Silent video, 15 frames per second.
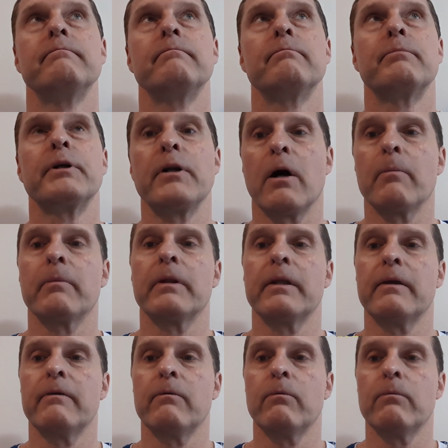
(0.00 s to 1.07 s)

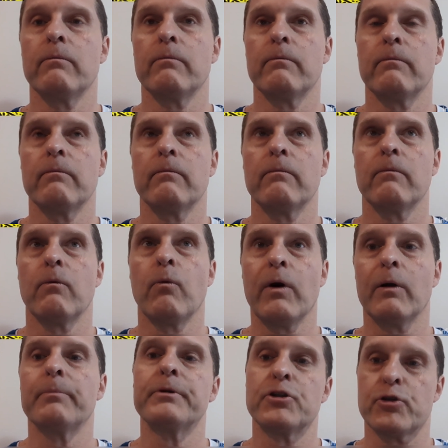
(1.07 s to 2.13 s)
predominantly
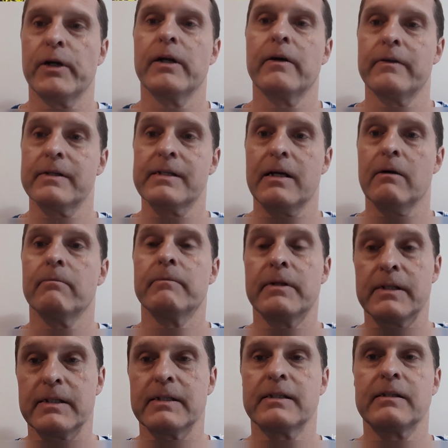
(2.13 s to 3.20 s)
well portrayed on this album.
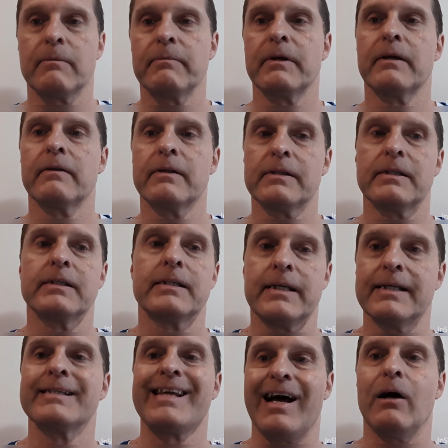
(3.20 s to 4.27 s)
This is
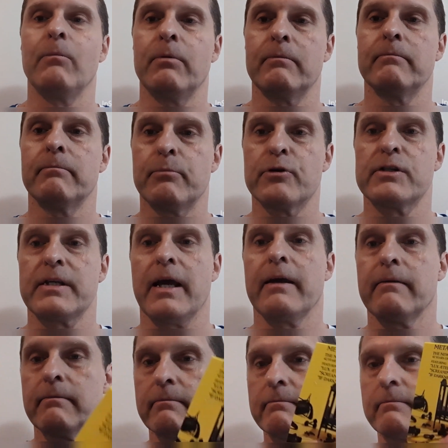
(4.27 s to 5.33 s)
his album, per se.
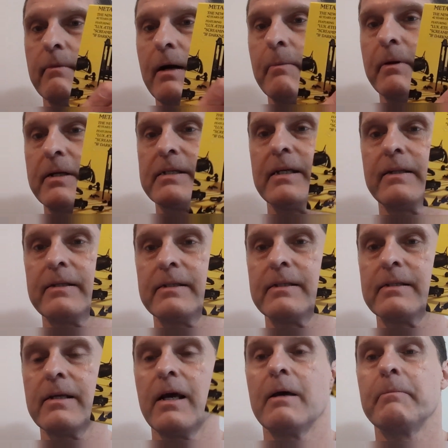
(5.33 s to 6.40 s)
I want to say this
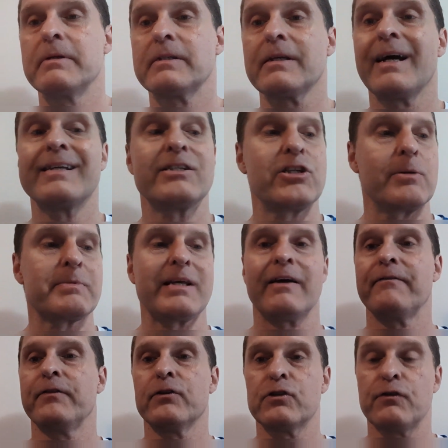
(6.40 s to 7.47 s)
is, besides James
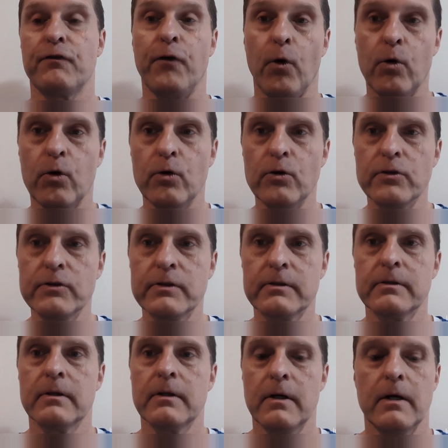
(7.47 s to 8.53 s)
Hetfield's vocals,
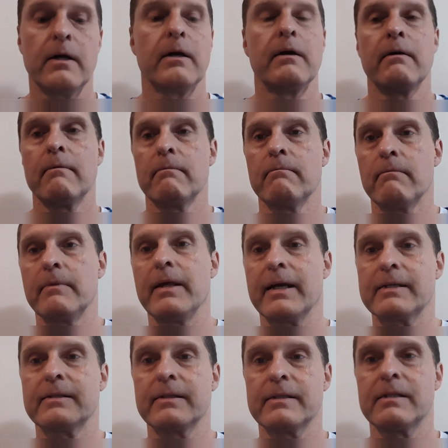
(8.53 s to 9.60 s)

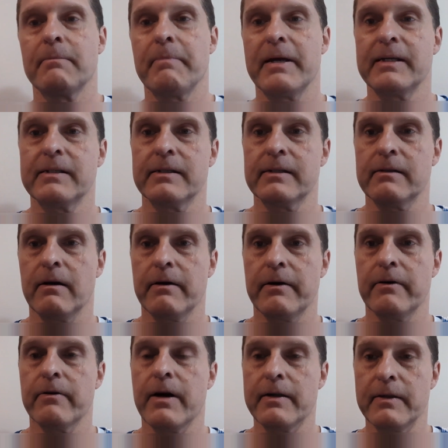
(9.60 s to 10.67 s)
next is the bassist on
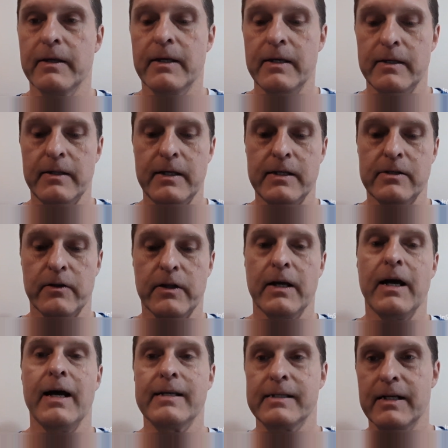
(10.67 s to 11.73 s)
here. I think these are the
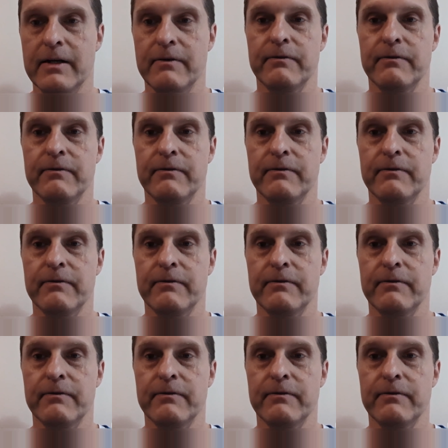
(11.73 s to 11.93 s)
guys that